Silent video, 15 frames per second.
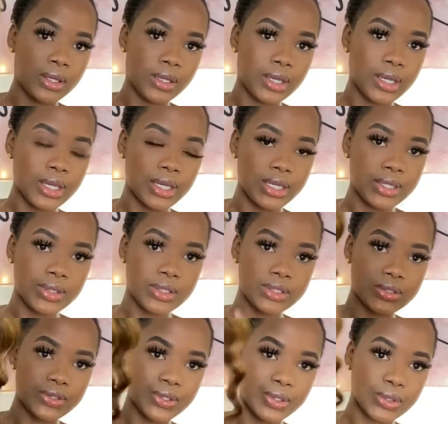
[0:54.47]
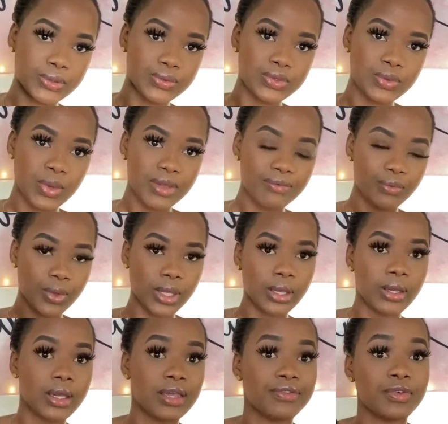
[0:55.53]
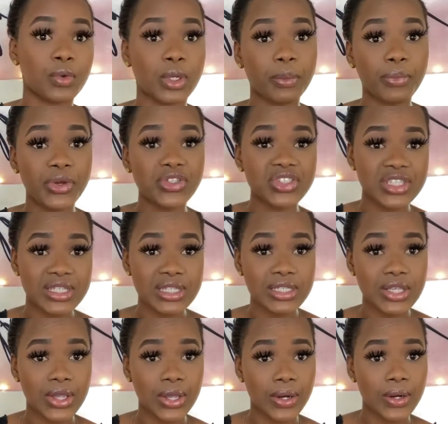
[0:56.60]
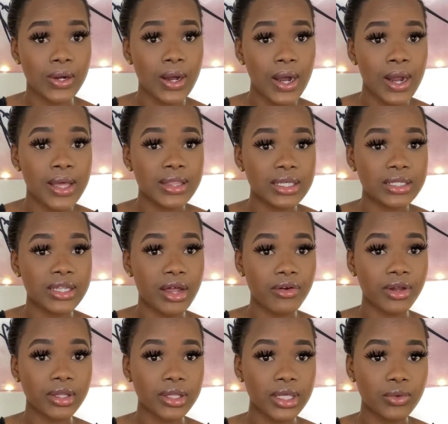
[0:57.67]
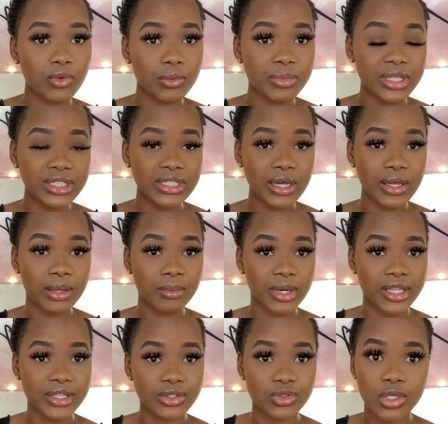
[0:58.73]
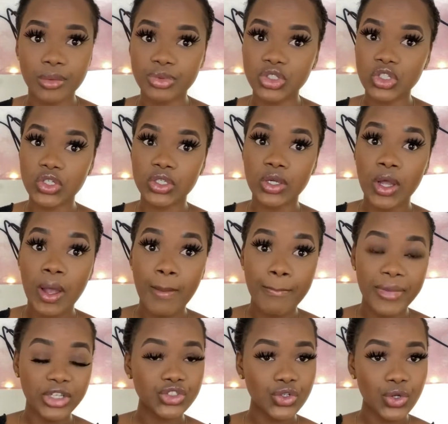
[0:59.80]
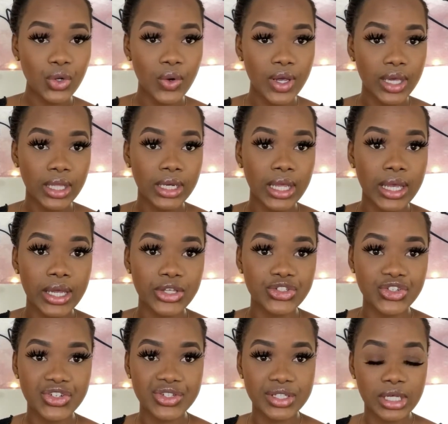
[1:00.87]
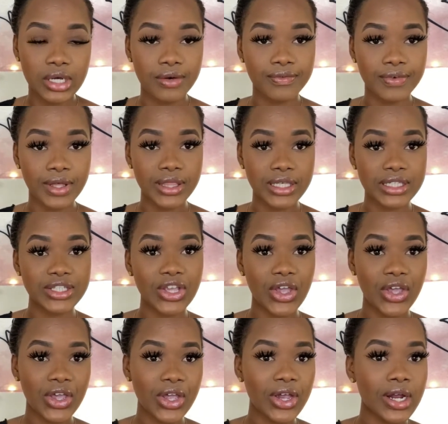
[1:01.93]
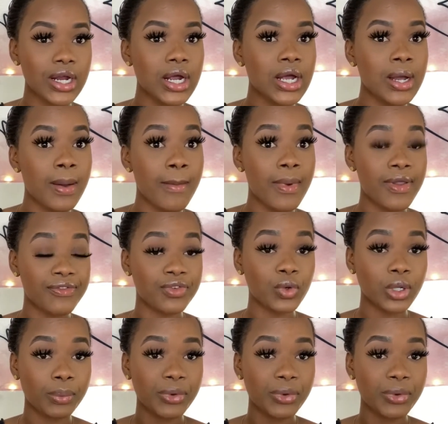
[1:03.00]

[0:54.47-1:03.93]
and it is their loose wave wig. If you want to purchase this hair, the direct link will be down in my description. Make sure you go ahead and get yourself this hair. If you want to